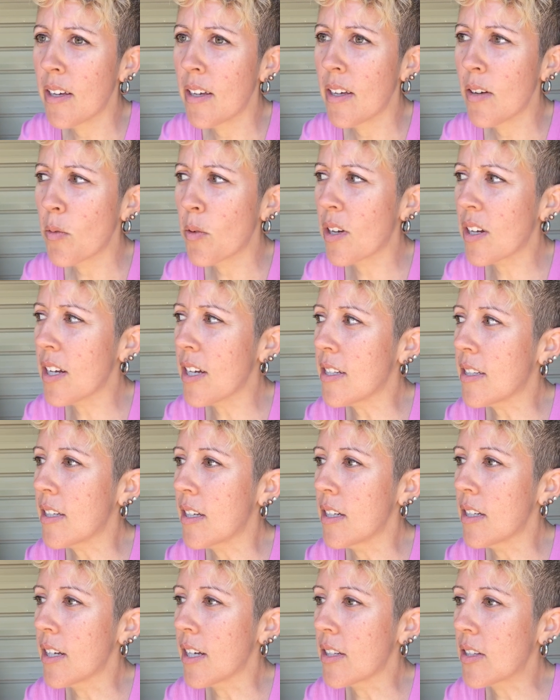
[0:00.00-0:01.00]
what did I
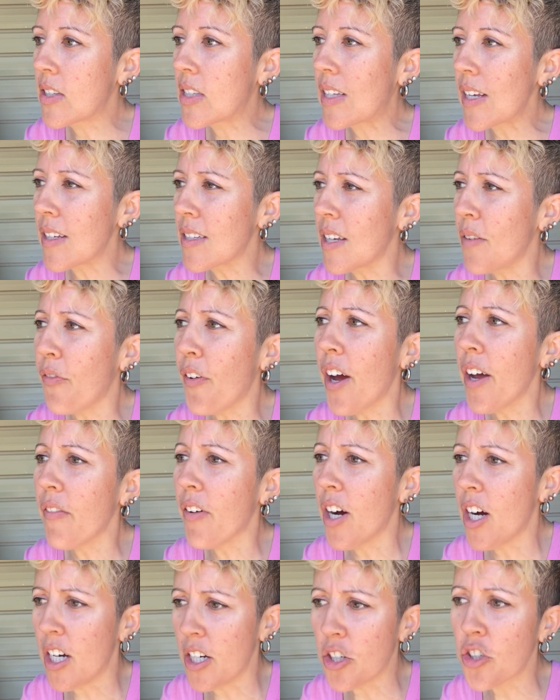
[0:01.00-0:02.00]
see today?
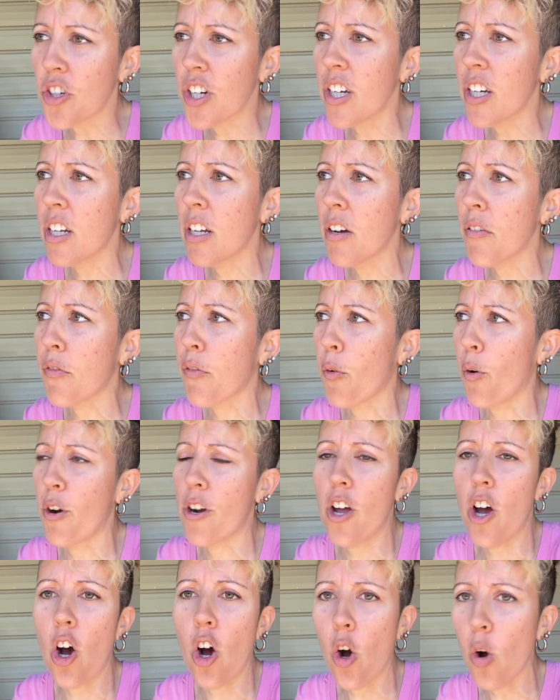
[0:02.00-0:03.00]
6,500 for
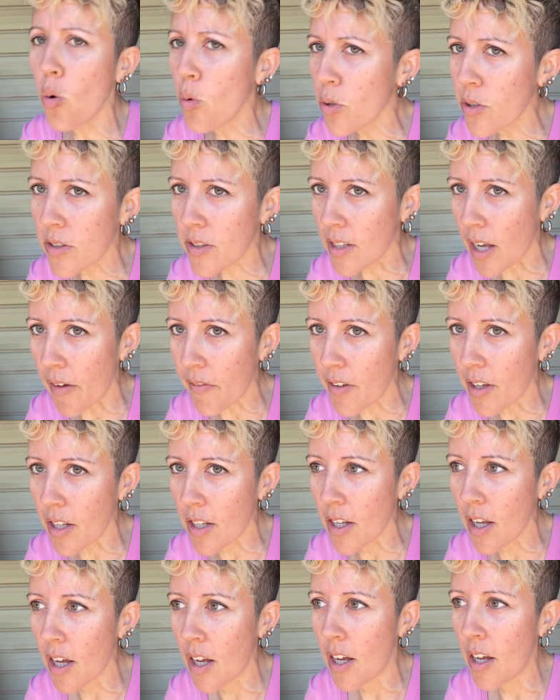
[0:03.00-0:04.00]
an
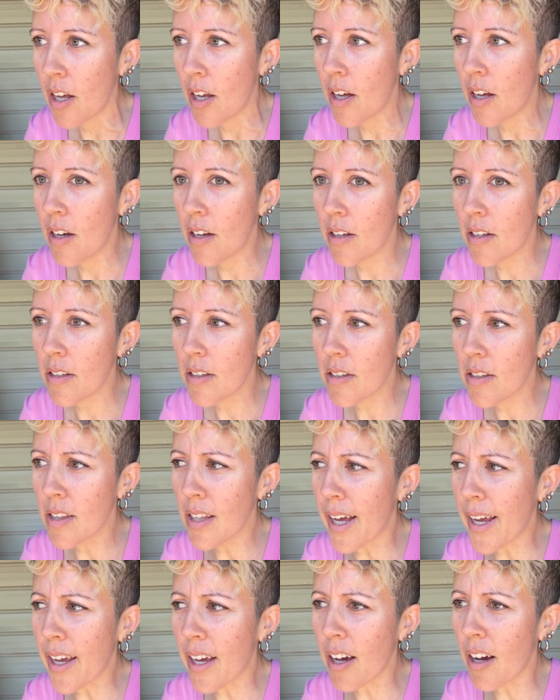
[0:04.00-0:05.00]
'07 like